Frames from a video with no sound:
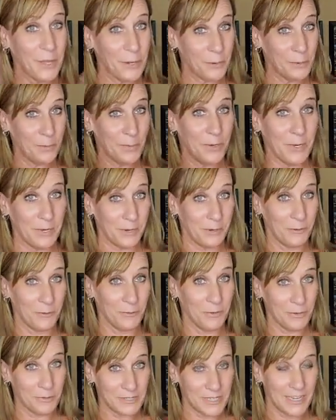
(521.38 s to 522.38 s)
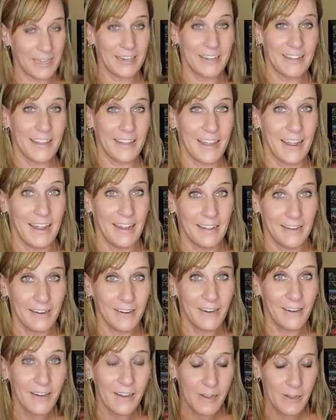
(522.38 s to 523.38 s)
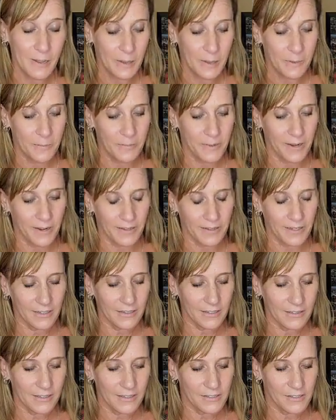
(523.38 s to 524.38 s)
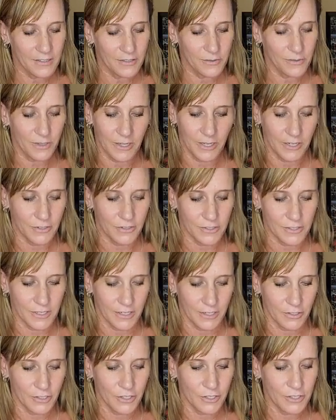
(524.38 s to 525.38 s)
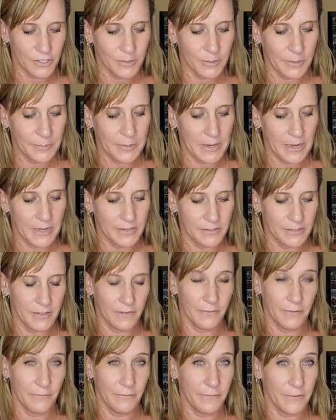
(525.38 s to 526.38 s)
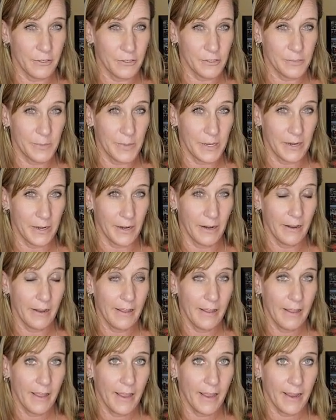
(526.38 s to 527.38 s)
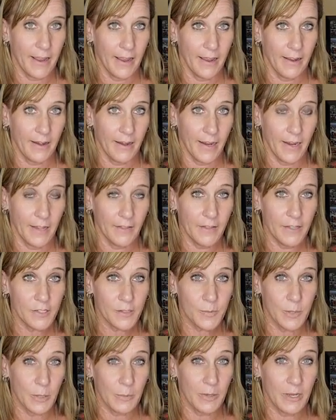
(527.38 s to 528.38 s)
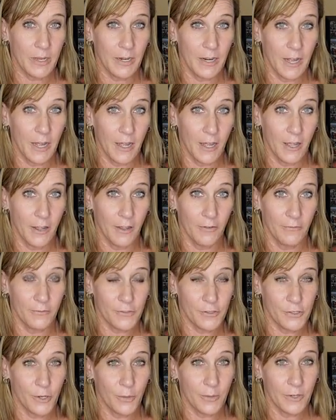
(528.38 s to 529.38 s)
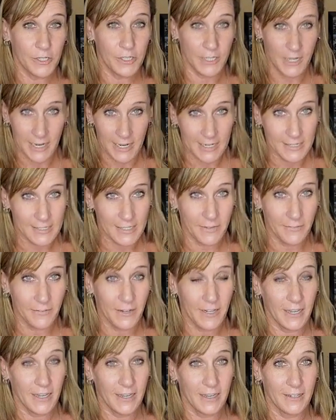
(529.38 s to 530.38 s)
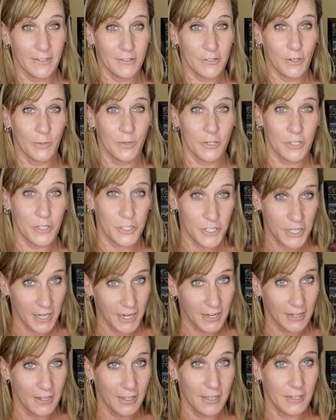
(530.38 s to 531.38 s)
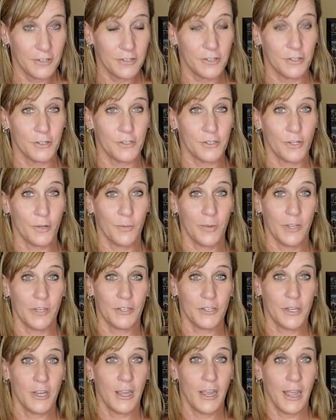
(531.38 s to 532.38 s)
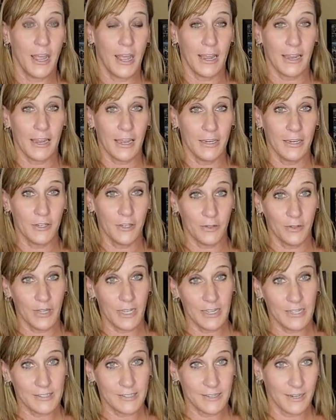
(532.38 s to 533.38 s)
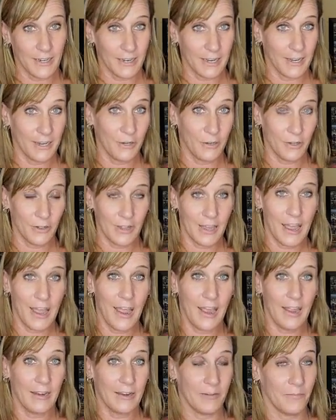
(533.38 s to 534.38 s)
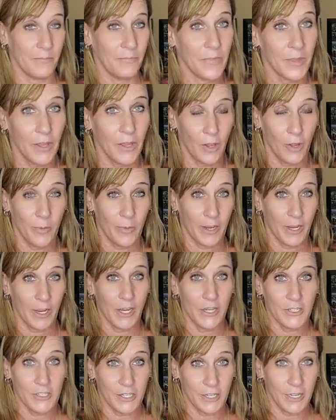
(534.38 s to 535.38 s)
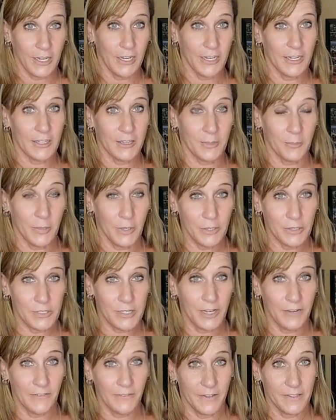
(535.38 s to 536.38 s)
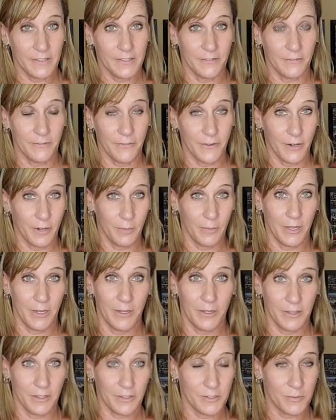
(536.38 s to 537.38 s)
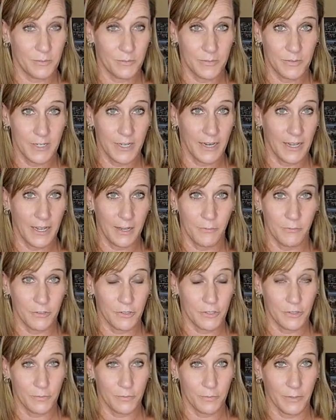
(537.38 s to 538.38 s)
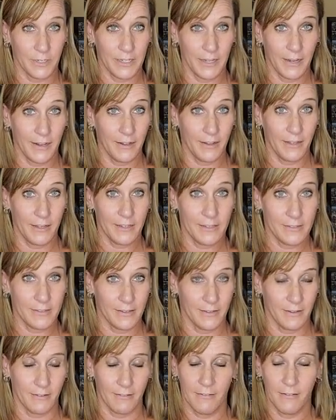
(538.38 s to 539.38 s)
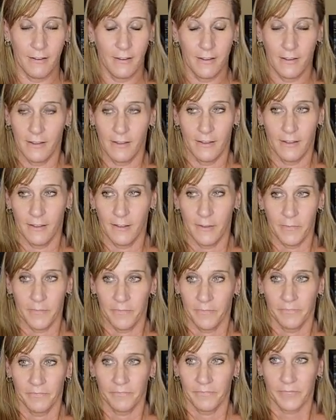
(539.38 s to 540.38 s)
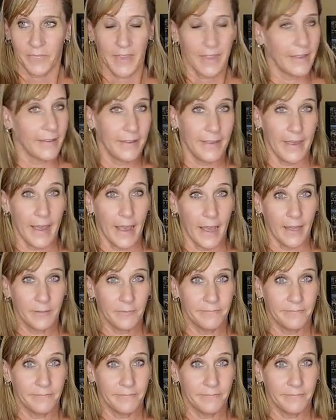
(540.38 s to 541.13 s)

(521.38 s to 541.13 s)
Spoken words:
we rotated the calendar. But I think that this is really interesting. Choose to be positive, it feels better. And in this moment of so much negativity and so much challenge and so much, I gotta do this and I gotta do that, and oh my gosh, the lady at the post office in front of me today was just ridiculous, and yeah,